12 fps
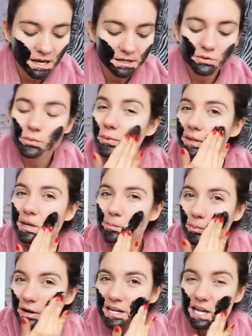I don't really
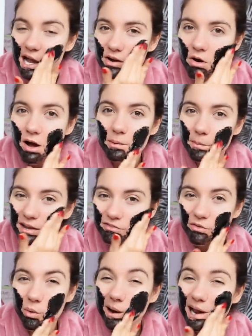break out on my
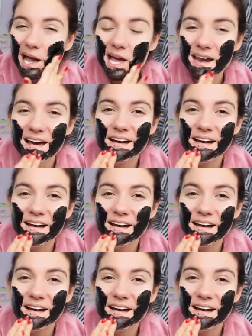forehead